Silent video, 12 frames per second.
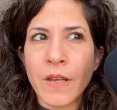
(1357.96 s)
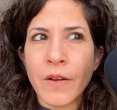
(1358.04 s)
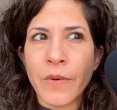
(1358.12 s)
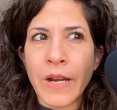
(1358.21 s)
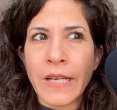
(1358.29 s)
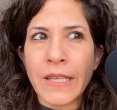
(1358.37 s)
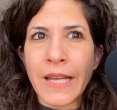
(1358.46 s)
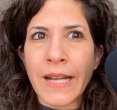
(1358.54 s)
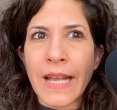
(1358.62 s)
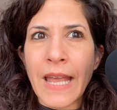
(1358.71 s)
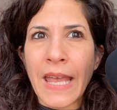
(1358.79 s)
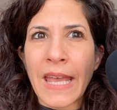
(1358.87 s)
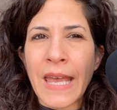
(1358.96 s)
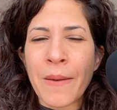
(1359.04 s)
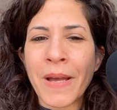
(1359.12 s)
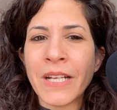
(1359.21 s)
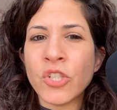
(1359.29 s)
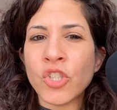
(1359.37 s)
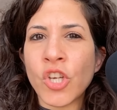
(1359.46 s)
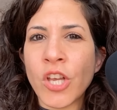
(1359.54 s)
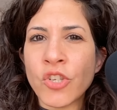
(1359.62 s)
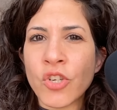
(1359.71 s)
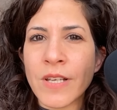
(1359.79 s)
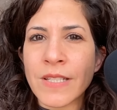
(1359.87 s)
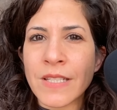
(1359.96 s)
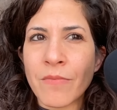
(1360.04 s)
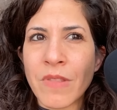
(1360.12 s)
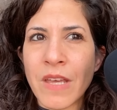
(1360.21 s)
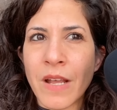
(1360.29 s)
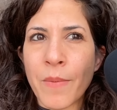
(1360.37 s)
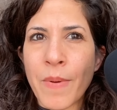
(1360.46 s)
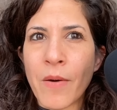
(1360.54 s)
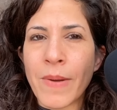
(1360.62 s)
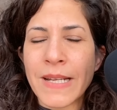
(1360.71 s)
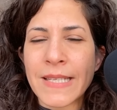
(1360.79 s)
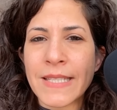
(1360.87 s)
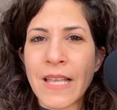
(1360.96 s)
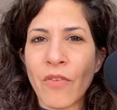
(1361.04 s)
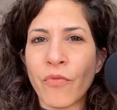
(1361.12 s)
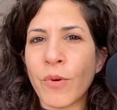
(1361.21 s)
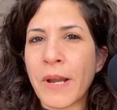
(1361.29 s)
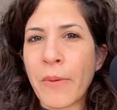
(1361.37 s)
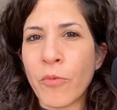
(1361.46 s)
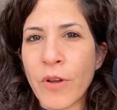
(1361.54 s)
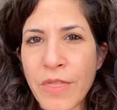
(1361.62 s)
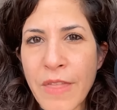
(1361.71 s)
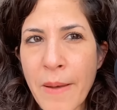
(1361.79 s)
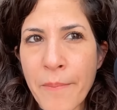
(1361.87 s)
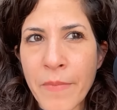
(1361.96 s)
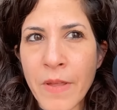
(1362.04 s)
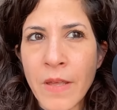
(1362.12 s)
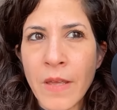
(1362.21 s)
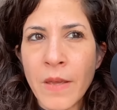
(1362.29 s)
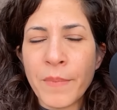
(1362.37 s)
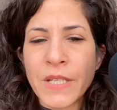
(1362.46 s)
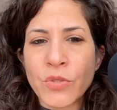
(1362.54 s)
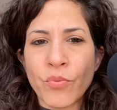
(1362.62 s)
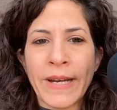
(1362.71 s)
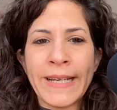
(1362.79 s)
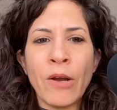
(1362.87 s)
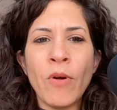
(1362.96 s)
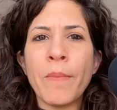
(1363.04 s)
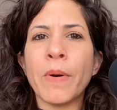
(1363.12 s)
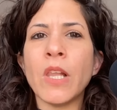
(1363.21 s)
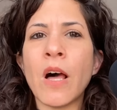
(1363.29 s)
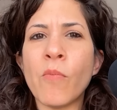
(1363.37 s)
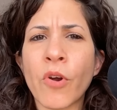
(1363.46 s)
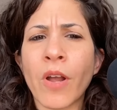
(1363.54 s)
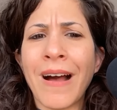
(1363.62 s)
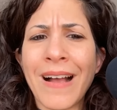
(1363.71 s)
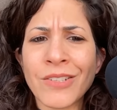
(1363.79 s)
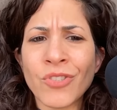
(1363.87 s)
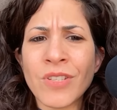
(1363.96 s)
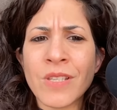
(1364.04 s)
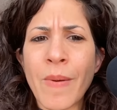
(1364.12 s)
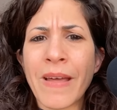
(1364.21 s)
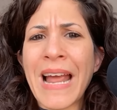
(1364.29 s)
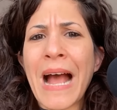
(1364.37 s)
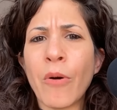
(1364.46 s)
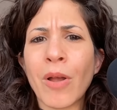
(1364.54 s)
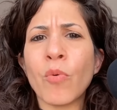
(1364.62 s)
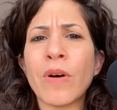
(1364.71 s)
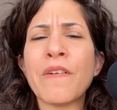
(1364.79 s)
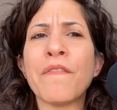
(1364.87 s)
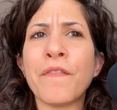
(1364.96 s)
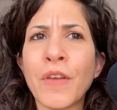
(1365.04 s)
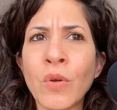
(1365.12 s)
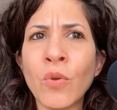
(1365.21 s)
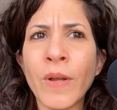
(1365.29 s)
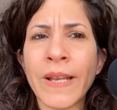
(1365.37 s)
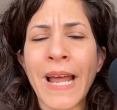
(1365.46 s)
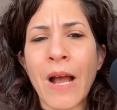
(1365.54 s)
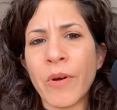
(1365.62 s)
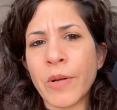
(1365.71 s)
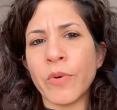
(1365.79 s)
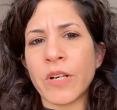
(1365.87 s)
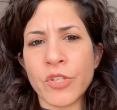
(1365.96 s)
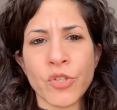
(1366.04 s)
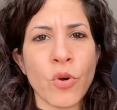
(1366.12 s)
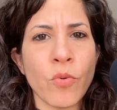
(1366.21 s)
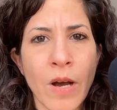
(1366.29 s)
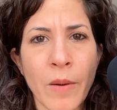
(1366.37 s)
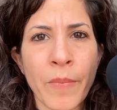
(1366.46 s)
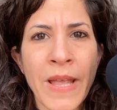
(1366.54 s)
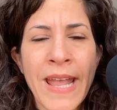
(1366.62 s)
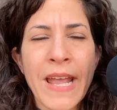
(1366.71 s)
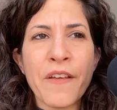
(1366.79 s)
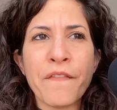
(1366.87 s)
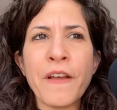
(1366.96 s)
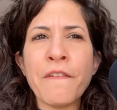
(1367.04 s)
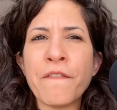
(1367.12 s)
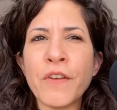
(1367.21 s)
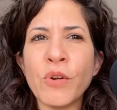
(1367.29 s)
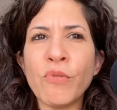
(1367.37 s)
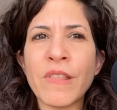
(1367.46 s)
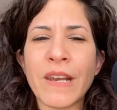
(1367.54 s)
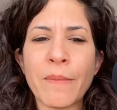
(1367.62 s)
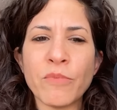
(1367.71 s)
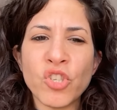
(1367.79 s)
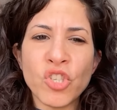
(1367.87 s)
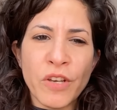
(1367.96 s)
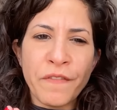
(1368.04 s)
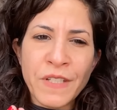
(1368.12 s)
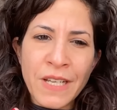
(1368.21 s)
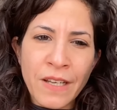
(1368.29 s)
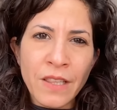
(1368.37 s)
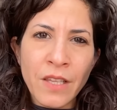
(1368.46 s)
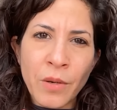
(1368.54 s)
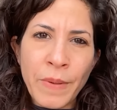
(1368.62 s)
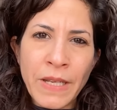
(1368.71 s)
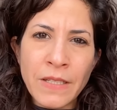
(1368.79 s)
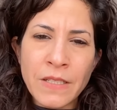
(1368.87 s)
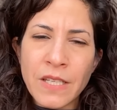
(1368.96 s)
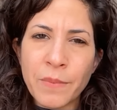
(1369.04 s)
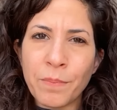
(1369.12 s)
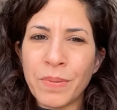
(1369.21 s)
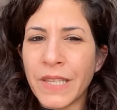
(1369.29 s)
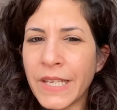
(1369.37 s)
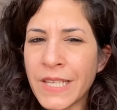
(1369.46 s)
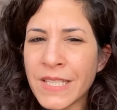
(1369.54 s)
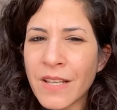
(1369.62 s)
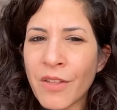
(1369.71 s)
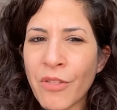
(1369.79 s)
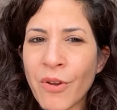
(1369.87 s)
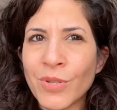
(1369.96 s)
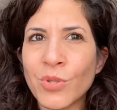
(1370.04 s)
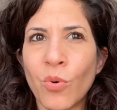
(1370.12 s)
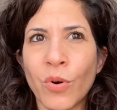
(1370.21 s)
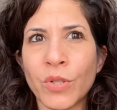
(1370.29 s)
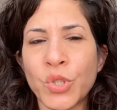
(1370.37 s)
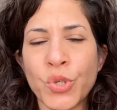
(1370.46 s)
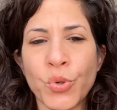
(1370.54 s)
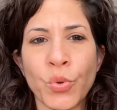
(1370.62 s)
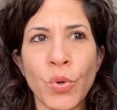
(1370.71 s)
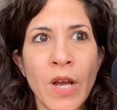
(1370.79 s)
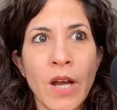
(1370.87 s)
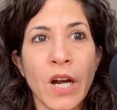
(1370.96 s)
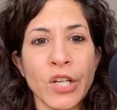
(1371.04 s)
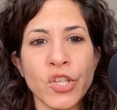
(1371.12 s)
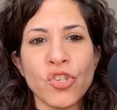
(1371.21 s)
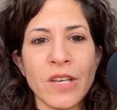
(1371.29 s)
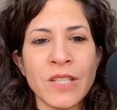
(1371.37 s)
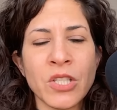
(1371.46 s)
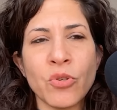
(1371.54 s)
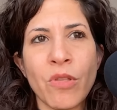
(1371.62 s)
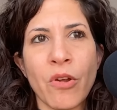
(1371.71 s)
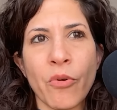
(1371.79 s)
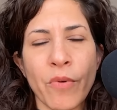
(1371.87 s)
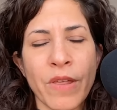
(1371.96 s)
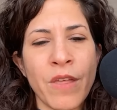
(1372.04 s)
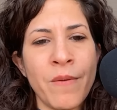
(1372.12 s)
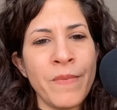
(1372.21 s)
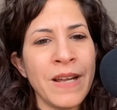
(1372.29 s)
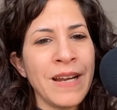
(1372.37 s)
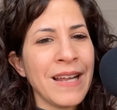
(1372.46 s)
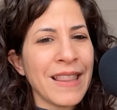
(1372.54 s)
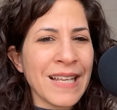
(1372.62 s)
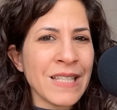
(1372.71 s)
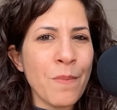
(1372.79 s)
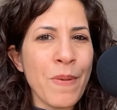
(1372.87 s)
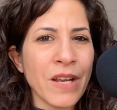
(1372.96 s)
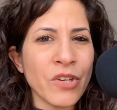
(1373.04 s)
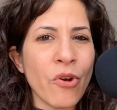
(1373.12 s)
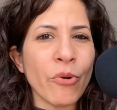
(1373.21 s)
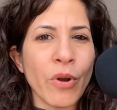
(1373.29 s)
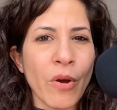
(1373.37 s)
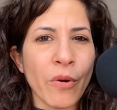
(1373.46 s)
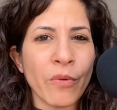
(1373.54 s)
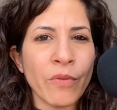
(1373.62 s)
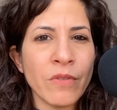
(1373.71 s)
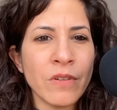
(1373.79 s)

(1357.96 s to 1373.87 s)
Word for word: right? Like, am I changing something about myself when I'm with them? because right now I'm a lot more conscious about how I want to feel and how I want to show up. And if I feel that I'm shifting a little bit to please others or to adjust to their rhythm, that's a big no no